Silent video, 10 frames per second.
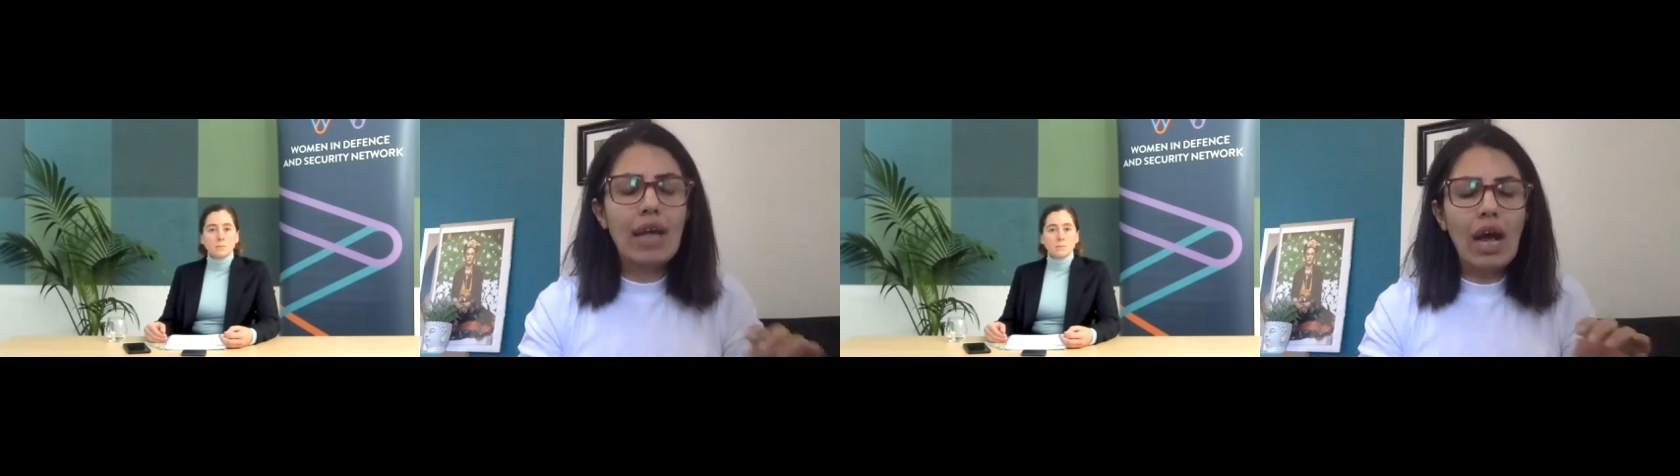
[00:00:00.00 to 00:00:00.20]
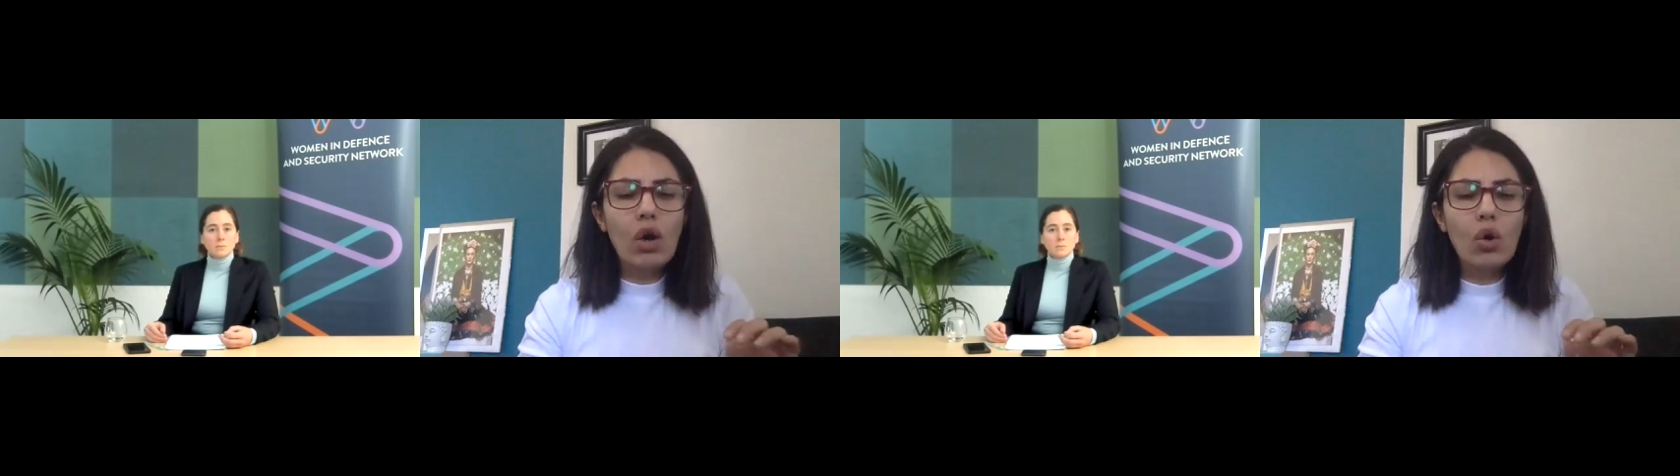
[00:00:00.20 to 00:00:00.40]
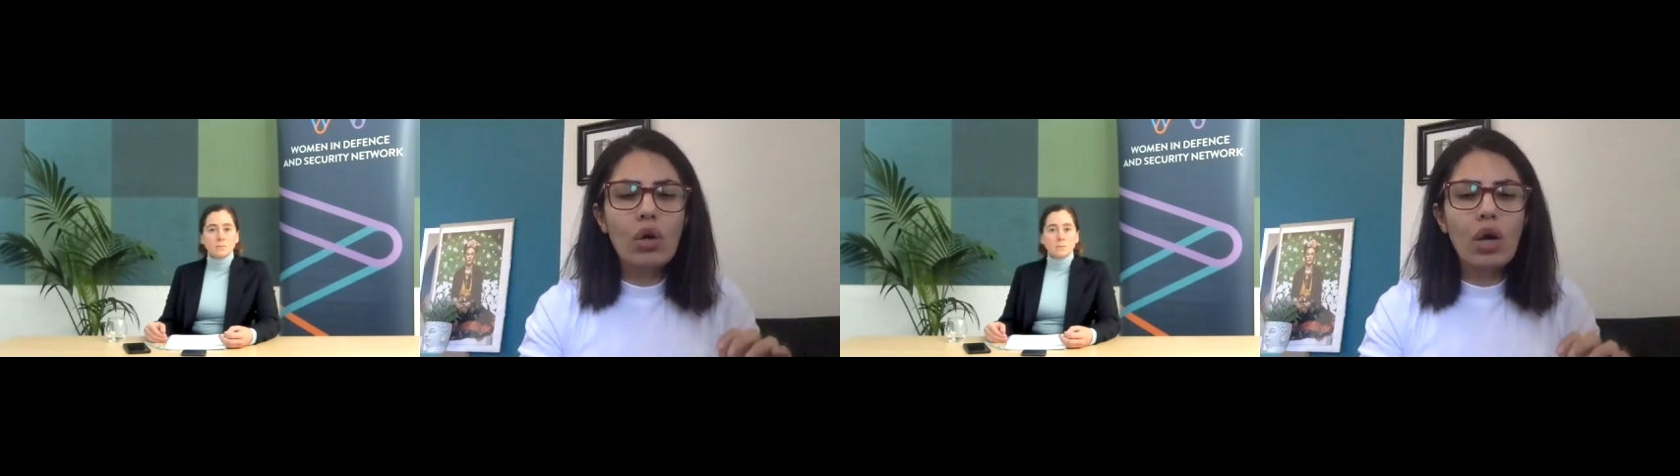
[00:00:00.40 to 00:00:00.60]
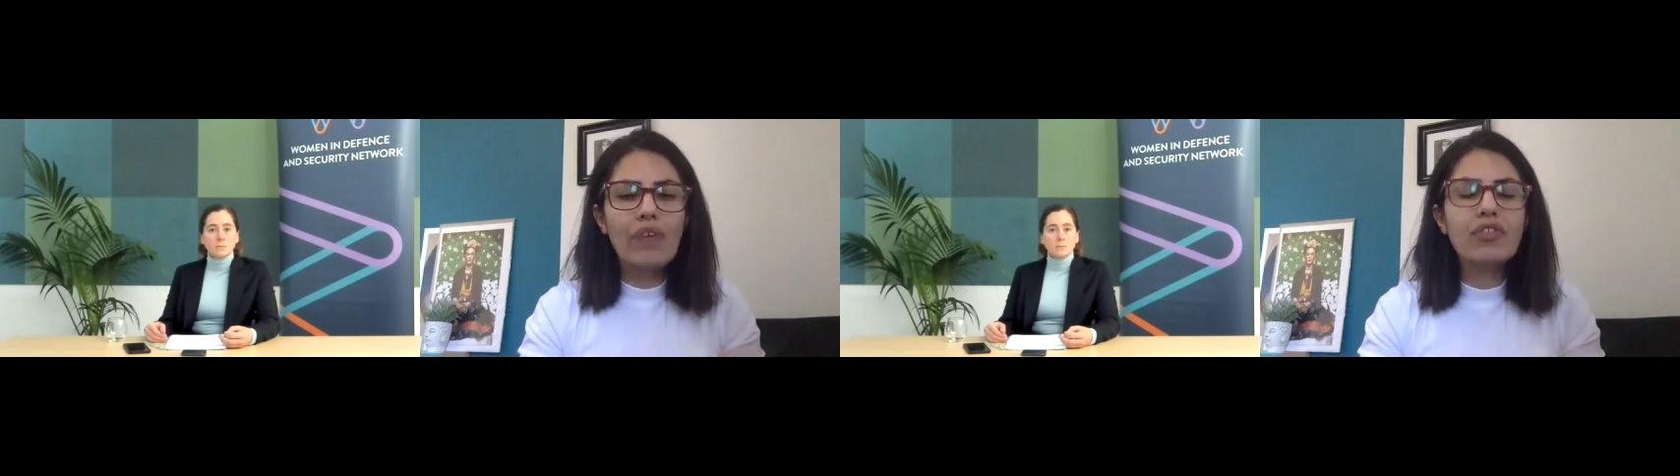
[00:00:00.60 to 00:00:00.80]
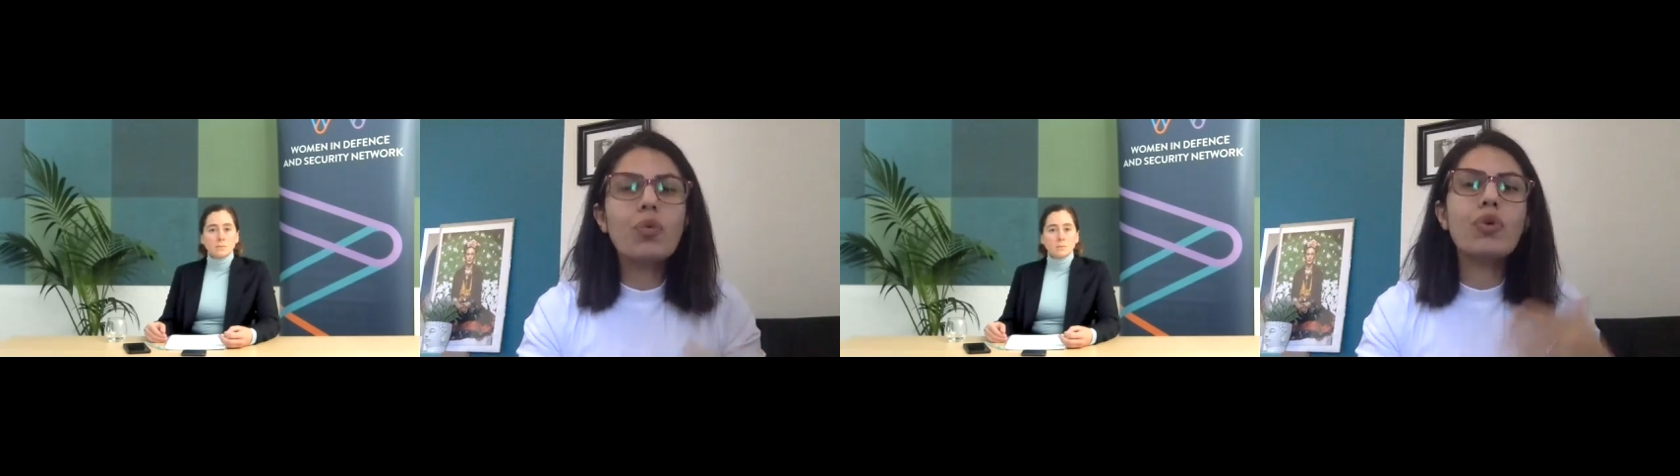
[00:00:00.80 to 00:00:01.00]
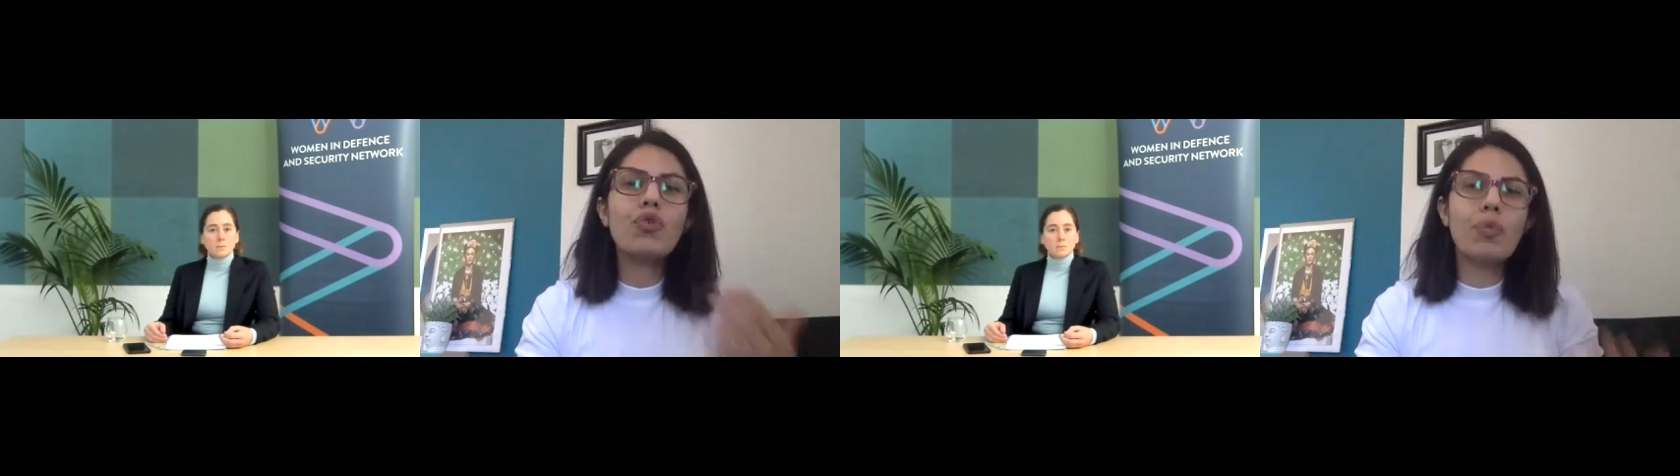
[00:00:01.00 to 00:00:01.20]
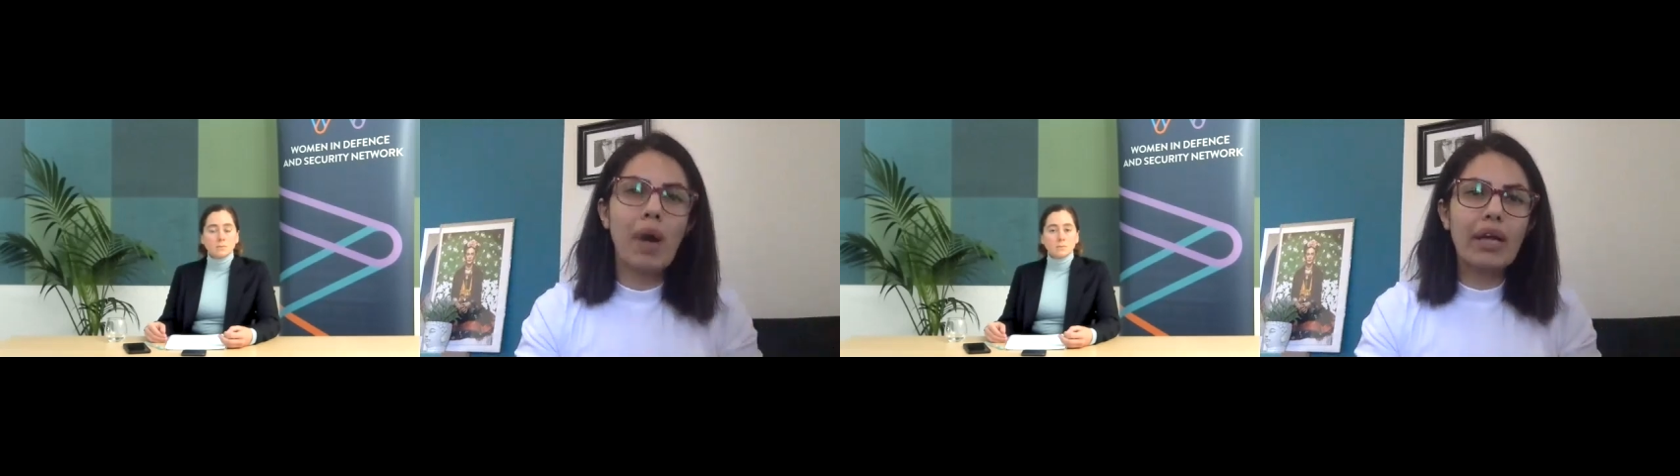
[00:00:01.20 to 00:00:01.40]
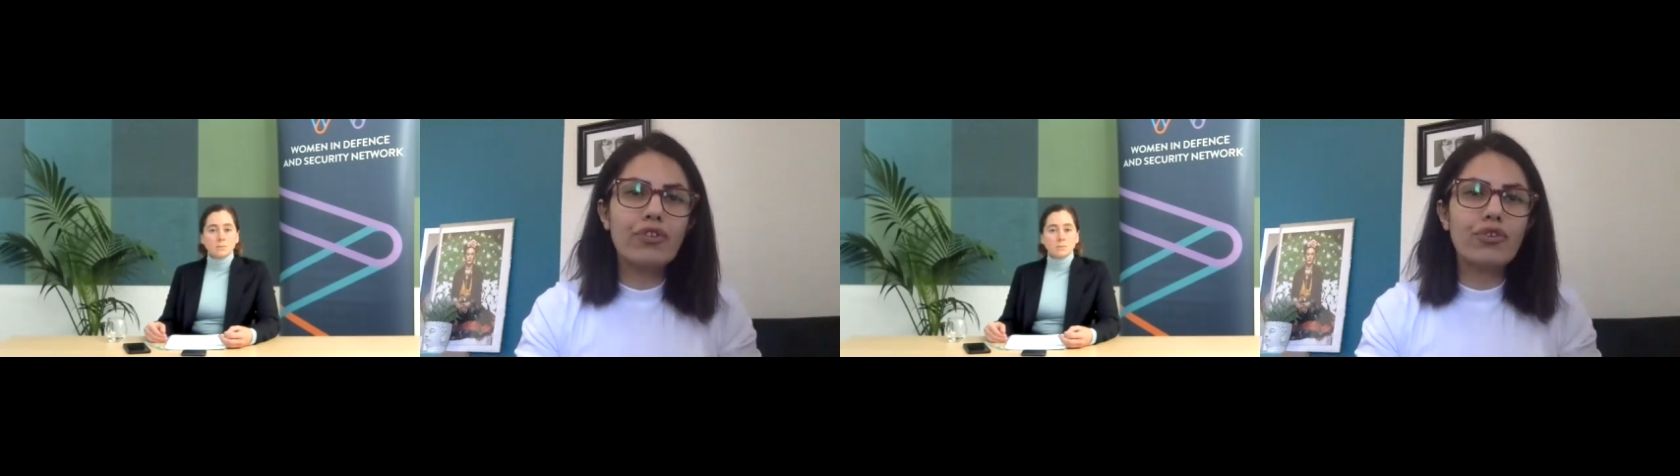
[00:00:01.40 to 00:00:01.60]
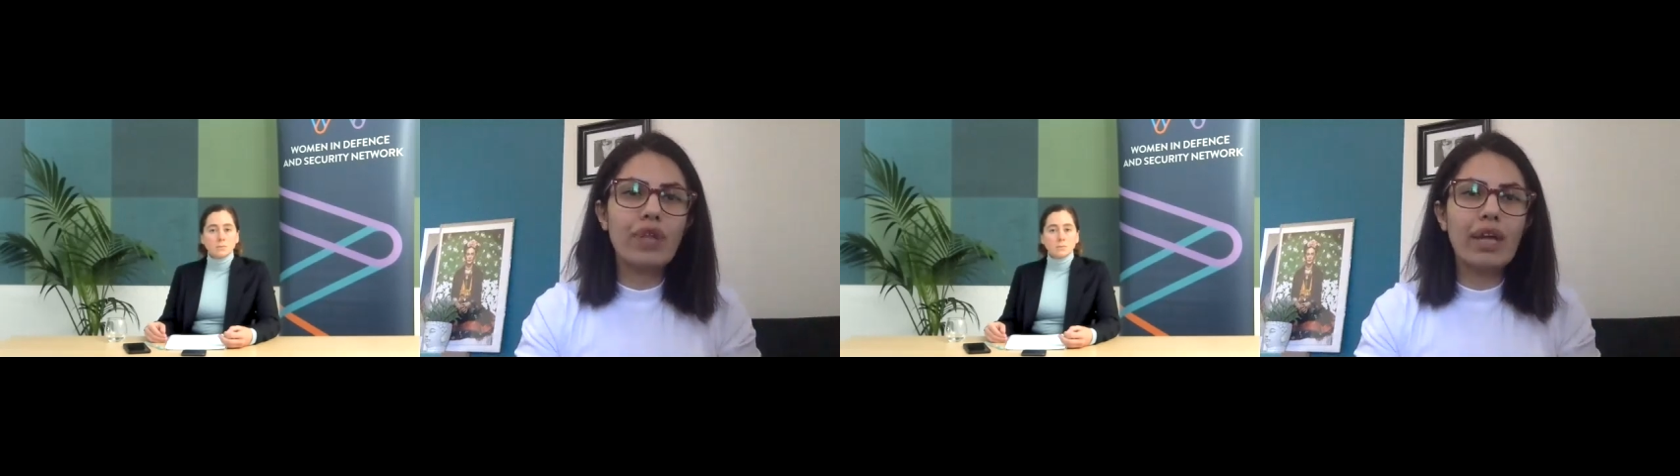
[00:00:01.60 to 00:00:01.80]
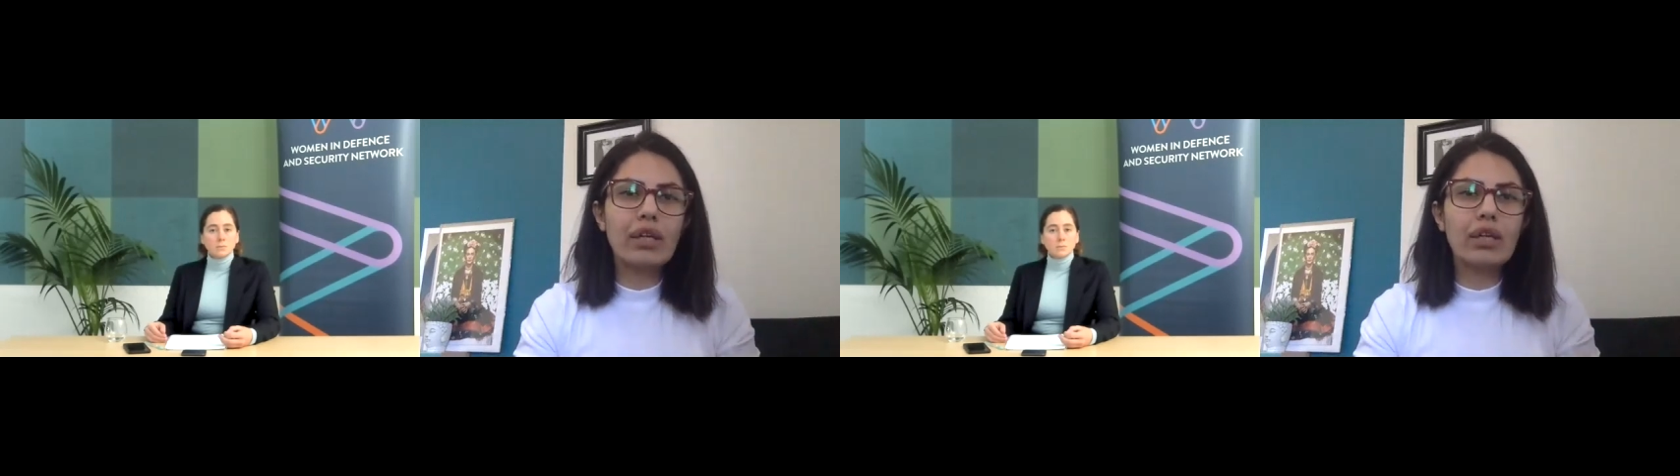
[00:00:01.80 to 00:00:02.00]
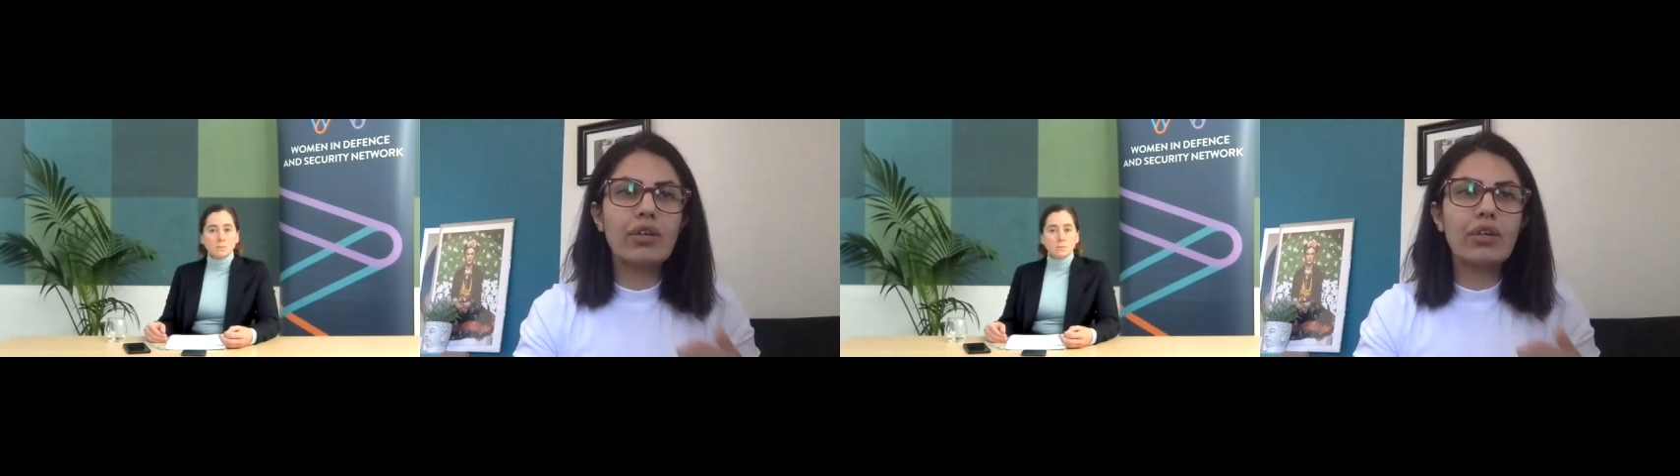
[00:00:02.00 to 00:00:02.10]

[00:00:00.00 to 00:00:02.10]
Now, I just want to remind you that